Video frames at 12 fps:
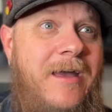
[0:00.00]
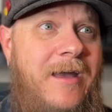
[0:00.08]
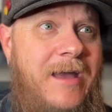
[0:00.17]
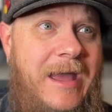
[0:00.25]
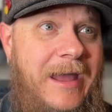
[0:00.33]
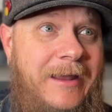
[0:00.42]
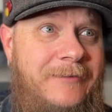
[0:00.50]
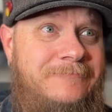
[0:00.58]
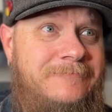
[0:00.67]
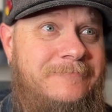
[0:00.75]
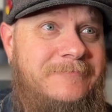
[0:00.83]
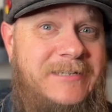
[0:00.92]

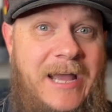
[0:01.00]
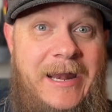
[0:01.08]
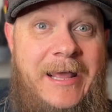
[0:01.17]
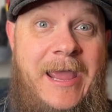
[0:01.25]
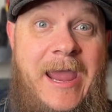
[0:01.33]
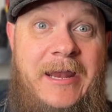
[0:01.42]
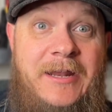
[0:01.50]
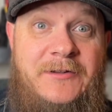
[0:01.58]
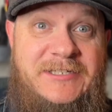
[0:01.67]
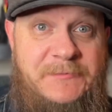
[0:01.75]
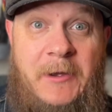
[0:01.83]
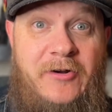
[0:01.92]
and kind of
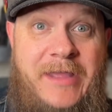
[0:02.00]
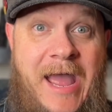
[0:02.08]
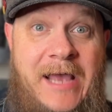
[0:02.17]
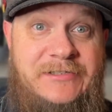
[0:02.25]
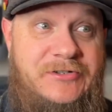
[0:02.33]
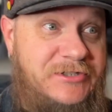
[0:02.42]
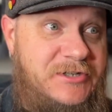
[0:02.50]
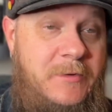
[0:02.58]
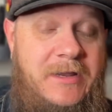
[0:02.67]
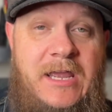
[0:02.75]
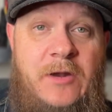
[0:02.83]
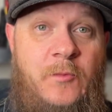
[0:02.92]
hated spellcasters to
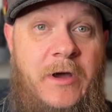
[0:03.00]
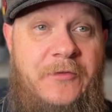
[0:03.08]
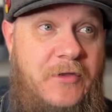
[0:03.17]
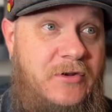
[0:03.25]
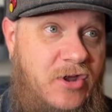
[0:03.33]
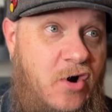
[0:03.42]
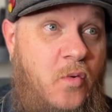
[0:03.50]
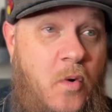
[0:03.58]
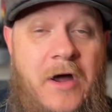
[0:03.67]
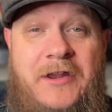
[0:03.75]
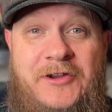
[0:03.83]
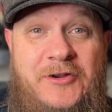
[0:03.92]
begin with and don't
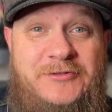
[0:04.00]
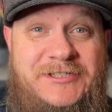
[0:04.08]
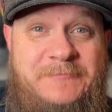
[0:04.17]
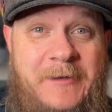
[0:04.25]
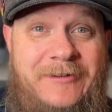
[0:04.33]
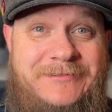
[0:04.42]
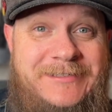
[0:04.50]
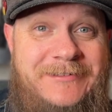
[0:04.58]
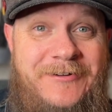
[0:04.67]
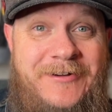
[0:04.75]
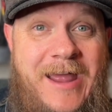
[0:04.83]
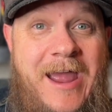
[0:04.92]
want to use spells in
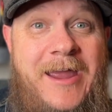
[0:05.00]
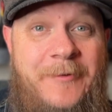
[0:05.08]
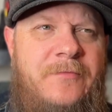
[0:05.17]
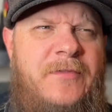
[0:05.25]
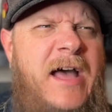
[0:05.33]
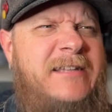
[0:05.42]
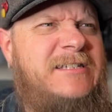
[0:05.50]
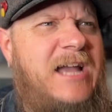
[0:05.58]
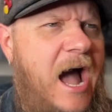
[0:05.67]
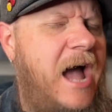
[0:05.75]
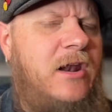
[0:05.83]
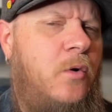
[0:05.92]
their game. That's
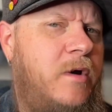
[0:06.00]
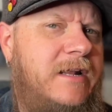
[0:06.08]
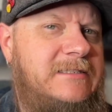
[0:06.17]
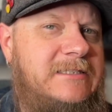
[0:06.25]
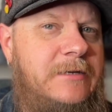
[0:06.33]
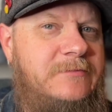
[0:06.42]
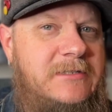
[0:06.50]
kind of what it seems